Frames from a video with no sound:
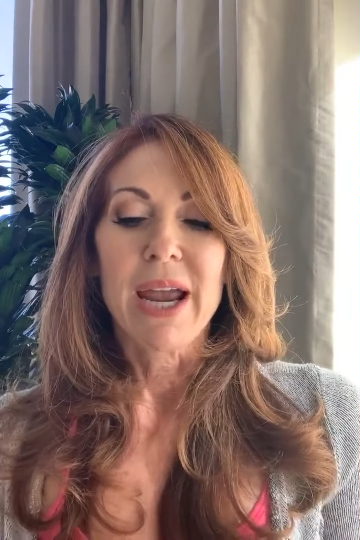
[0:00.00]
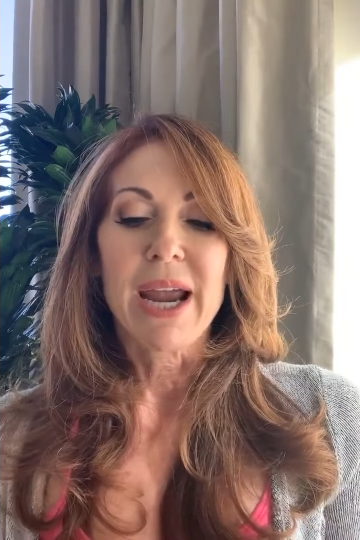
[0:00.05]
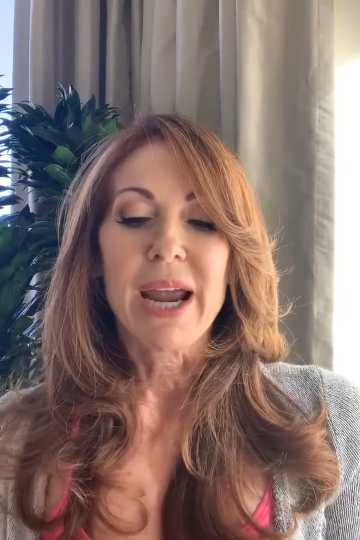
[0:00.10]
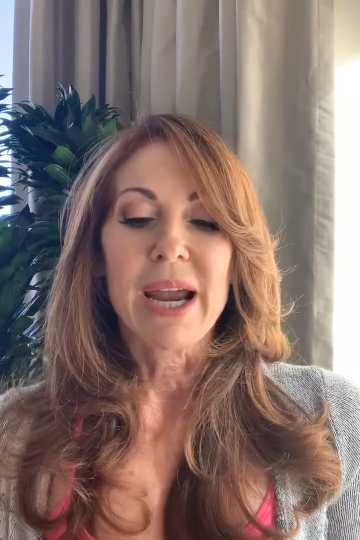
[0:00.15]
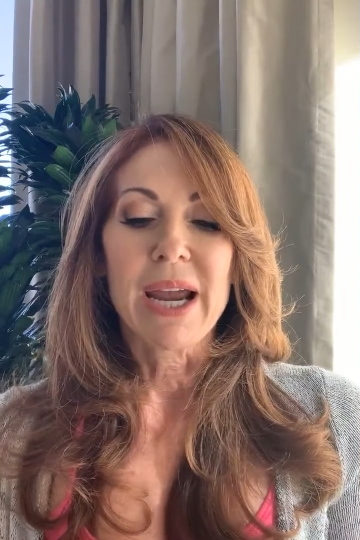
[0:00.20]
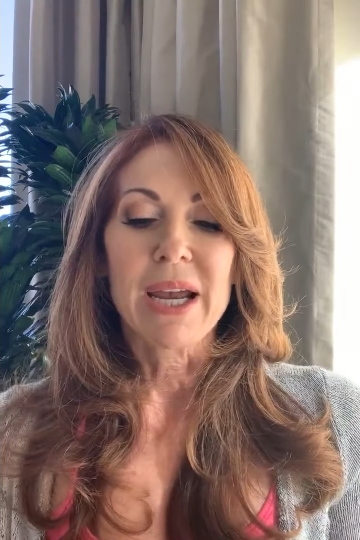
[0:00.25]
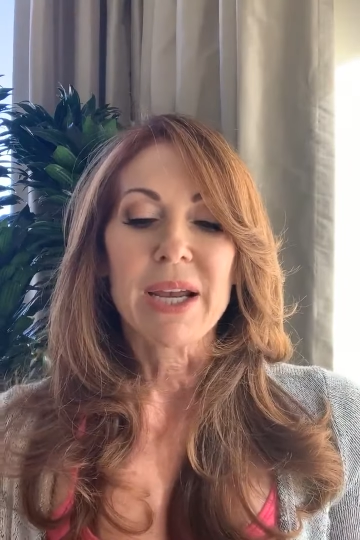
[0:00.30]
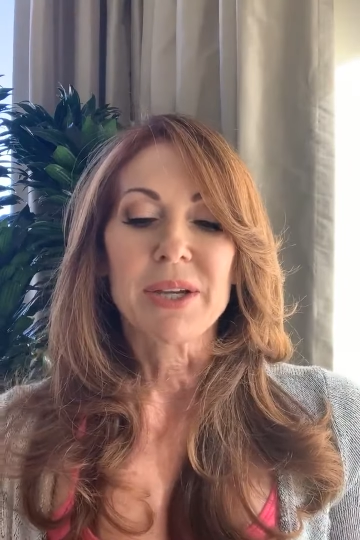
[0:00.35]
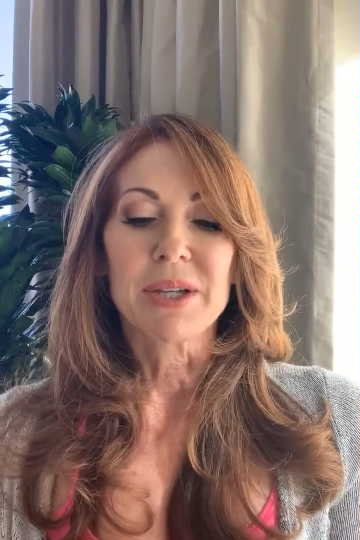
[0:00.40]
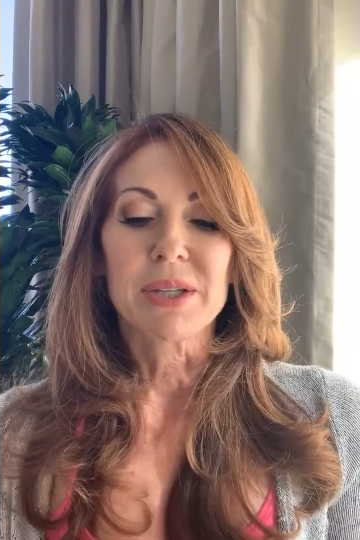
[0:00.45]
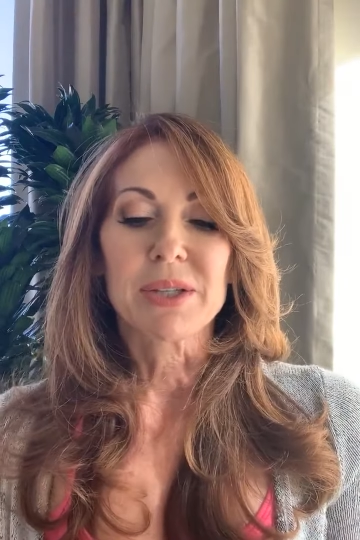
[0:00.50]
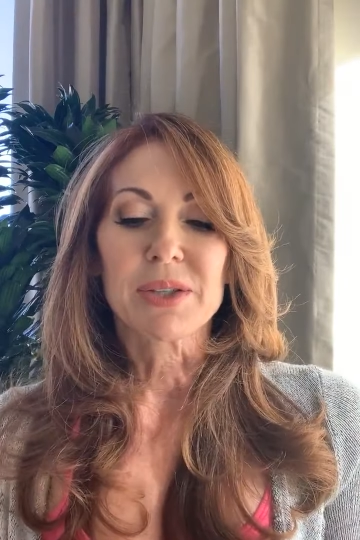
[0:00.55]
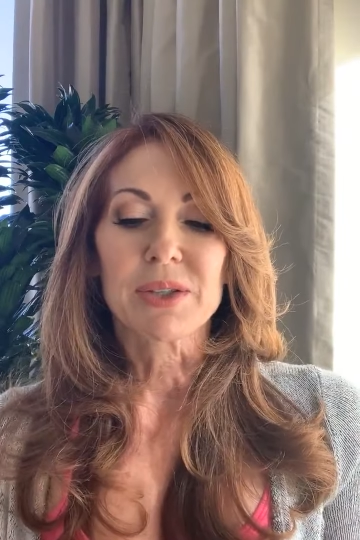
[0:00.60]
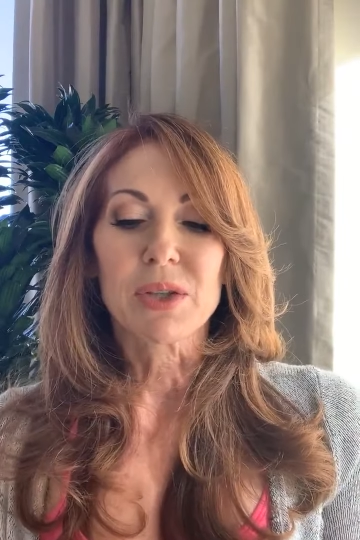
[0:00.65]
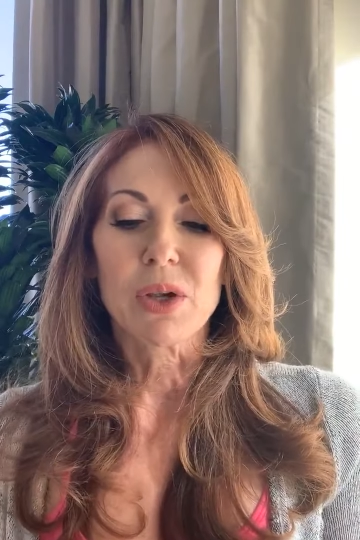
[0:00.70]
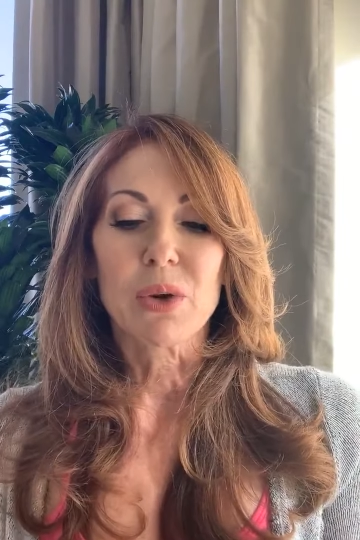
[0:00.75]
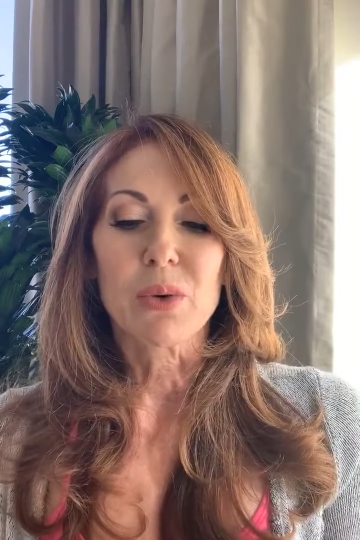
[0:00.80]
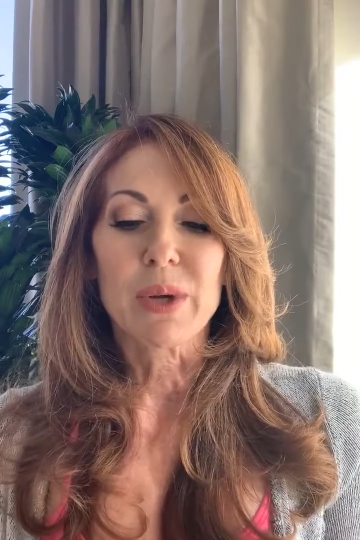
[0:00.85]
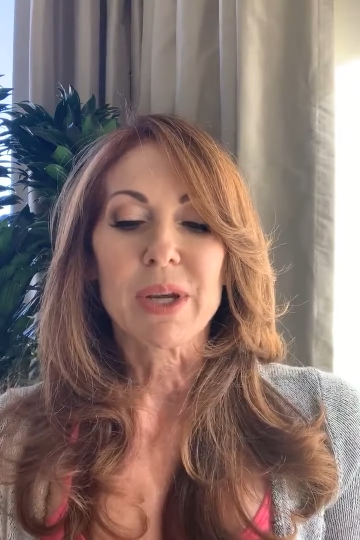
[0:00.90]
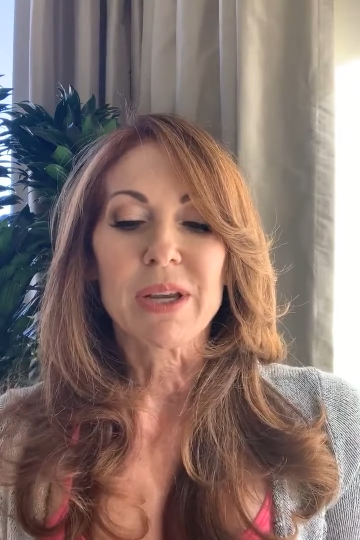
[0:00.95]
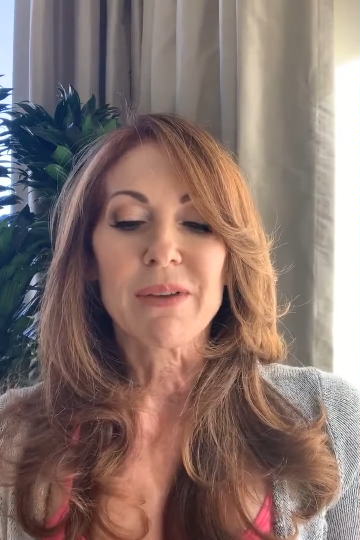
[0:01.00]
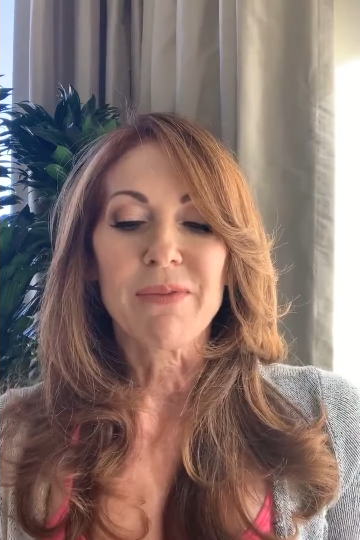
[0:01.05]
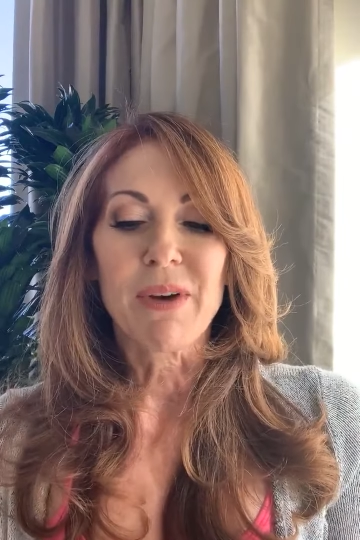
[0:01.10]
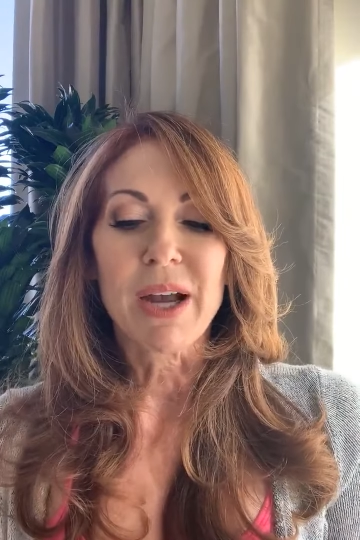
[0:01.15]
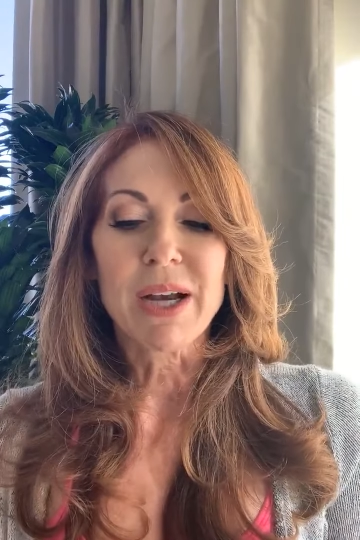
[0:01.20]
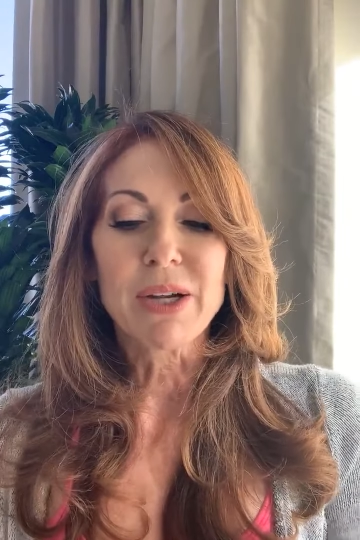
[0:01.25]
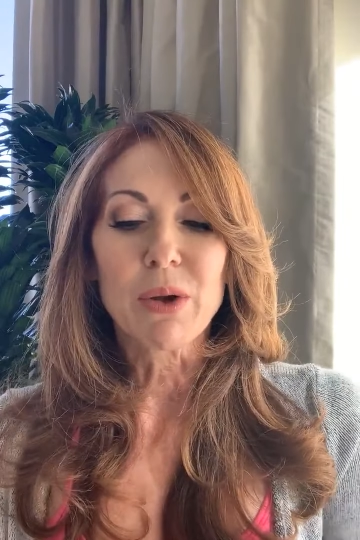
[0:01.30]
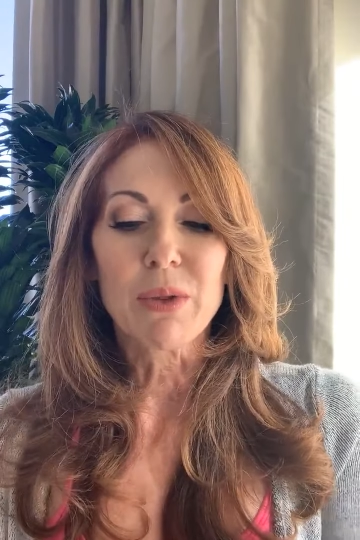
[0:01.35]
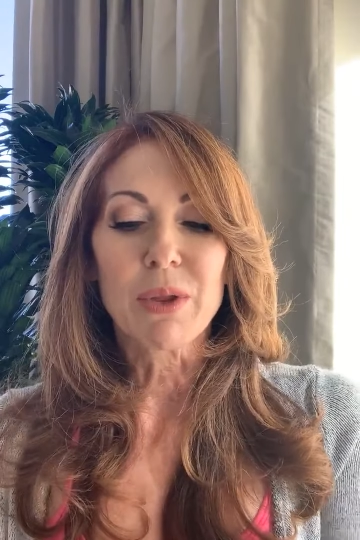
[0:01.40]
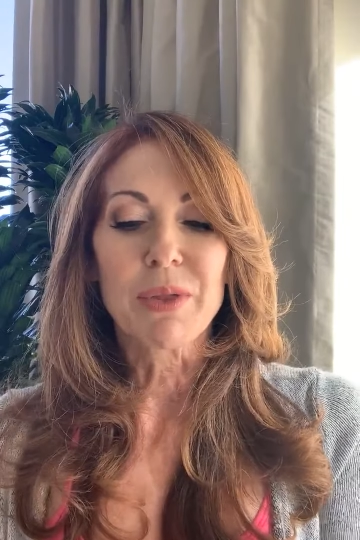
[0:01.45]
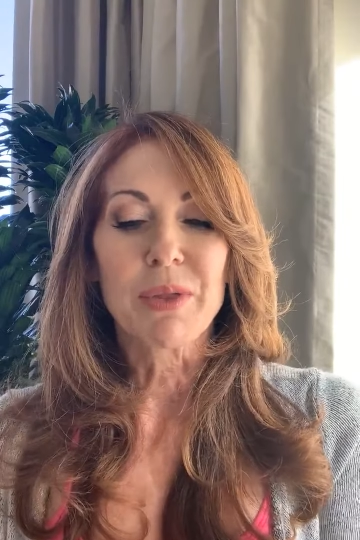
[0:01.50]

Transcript: And so if I know